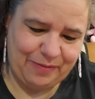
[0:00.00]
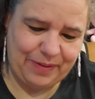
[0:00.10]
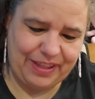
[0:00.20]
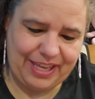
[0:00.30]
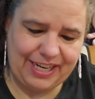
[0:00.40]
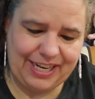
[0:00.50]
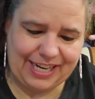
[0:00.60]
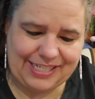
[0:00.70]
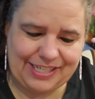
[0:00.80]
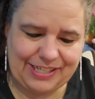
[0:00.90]
um, and then,
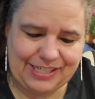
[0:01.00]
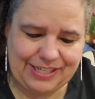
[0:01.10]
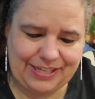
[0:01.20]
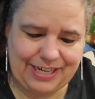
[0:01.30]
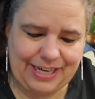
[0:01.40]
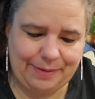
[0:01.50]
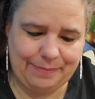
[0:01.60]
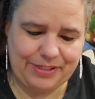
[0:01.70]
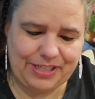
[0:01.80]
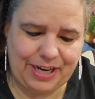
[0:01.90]
yes, there's
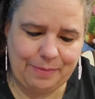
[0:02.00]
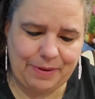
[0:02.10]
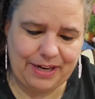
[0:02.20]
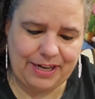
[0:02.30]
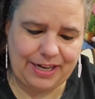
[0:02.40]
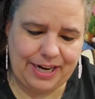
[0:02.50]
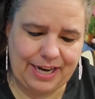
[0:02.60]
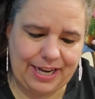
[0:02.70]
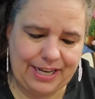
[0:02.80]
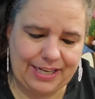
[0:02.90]
cream, shea butter,
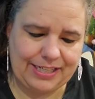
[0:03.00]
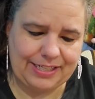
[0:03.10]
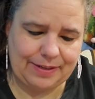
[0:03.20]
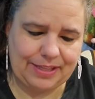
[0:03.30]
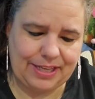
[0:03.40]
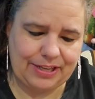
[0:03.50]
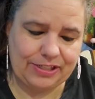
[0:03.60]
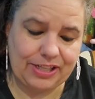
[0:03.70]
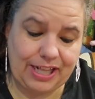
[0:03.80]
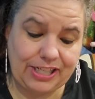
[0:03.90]
and something
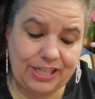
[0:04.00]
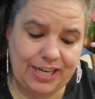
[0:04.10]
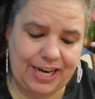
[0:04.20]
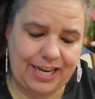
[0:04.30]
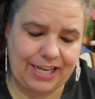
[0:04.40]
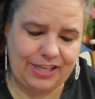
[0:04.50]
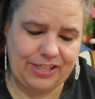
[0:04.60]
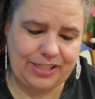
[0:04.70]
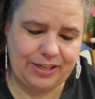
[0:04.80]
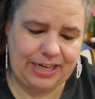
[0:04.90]
else. So that's good. I can
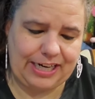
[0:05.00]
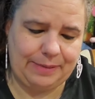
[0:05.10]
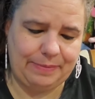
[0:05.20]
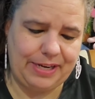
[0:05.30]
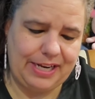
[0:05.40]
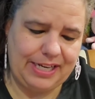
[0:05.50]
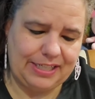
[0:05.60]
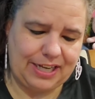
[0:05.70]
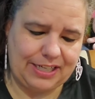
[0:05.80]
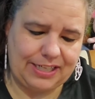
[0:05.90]
use a cream.
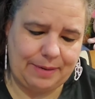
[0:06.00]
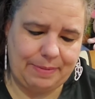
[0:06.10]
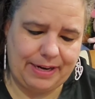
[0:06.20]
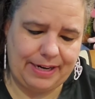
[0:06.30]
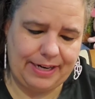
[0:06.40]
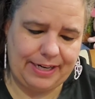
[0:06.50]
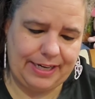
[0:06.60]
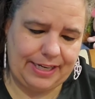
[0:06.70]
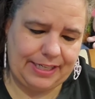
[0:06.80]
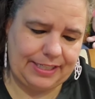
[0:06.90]
Got shea butter in
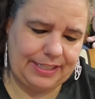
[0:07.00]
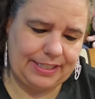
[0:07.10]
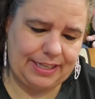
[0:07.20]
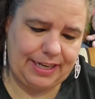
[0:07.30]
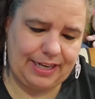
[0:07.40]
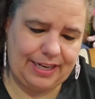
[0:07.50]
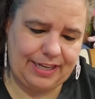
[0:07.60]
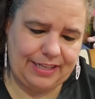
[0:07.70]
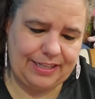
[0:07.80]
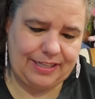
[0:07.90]
it.
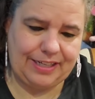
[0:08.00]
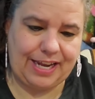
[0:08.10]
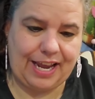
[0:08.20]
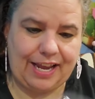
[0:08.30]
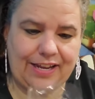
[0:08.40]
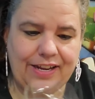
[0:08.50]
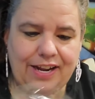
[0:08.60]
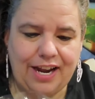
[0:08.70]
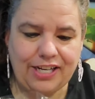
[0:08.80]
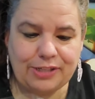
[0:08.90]
And yeah,
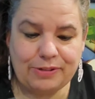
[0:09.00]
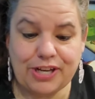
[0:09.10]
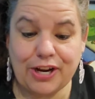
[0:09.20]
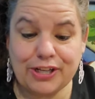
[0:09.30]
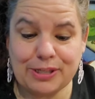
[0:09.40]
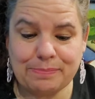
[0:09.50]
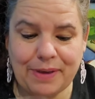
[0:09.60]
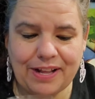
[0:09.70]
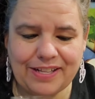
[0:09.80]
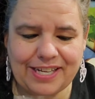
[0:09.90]
I just wish I could
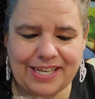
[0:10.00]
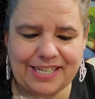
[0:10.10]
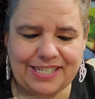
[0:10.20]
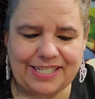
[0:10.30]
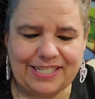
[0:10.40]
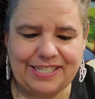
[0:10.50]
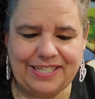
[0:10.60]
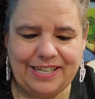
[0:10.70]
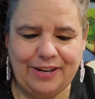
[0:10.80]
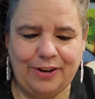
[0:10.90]
smell it.
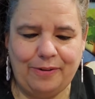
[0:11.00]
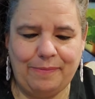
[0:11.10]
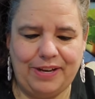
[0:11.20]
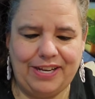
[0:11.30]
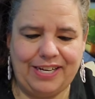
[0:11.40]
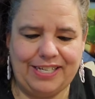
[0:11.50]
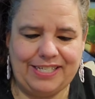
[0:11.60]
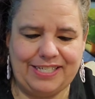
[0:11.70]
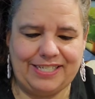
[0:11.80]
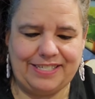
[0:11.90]
Oh my
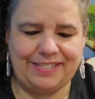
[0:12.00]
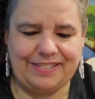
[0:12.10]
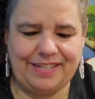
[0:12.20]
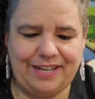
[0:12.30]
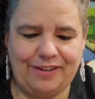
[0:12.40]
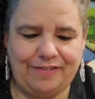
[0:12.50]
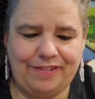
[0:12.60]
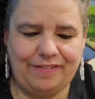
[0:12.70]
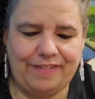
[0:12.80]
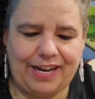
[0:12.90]
goodness. I don't
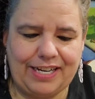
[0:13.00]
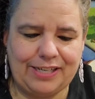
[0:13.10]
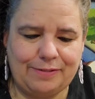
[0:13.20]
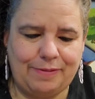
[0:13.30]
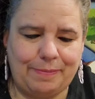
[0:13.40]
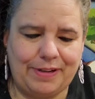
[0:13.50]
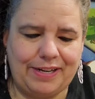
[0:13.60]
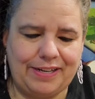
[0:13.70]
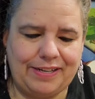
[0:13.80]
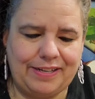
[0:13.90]
want to wreck this ribbon.